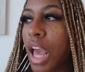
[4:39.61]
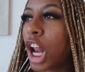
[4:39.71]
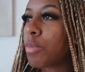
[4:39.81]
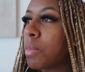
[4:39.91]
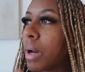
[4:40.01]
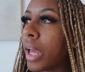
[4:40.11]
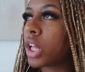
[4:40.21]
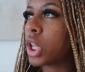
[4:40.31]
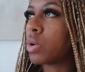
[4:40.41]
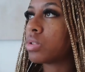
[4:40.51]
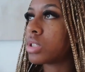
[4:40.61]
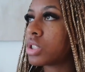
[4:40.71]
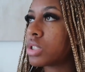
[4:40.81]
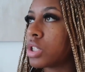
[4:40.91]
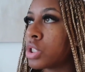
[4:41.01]
I don't be buying clothes and,
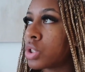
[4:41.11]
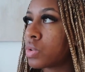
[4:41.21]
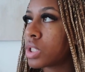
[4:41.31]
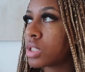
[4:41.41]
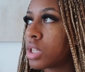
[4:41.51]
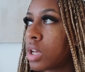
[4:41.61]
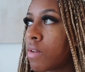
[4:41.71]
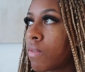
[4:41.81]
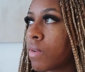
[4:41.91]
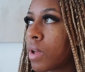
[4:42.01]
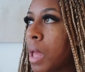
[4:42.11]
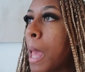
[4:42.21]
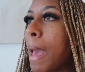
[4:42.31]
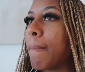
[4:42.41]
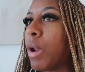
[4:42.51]
and shoes and stuff
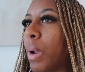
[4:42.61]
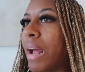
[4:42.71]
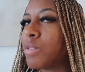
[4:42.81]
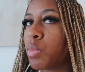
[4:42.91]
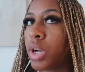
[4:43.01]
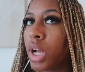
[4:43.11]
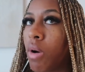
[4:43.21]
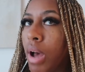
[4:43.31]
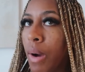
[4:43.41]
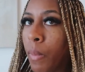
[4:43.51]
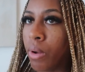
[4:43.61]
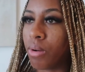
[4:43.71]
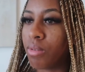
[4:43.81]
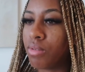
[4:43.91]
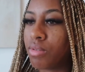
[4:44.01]
but when I have somewhere to go, I
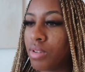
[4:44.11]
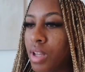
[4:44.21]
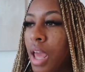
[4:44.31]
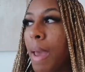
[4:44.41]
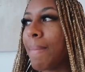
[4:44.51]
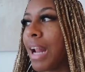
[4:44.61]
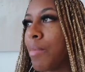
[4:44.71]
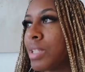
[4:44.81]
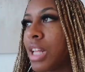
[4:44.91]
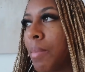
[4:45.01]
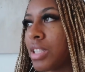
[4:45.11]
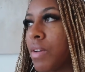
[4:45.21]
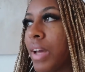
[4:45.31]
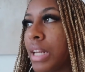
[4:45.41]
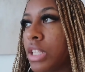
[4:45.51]
will. But I've been telling
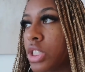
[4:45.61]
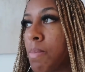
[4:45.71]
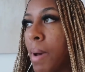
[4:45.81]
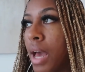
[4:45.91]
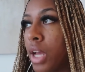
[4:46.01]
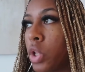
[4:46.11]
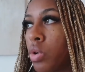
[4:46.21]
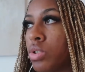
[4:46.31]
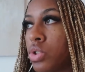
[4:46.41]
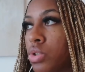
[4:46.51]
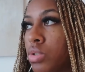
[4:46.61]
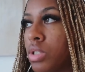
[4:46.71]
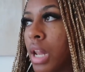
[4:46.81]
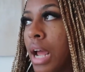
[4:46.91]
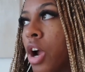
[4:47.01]
myself I need to just buy clothes and shoes
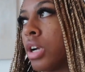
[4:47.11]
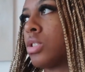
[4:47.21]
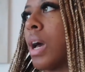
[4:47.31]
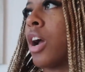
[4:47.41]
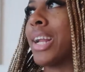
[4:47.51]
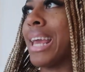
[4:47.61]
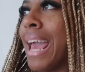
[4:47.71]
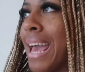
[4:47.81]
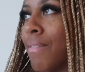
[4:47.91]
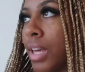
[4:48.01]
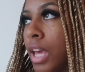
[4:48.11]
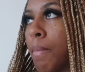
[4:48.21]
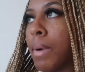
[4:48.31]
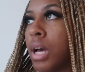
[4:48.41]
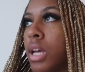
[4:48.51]
that I are so I already have it
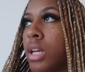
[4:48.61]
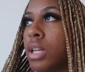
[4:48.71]
in my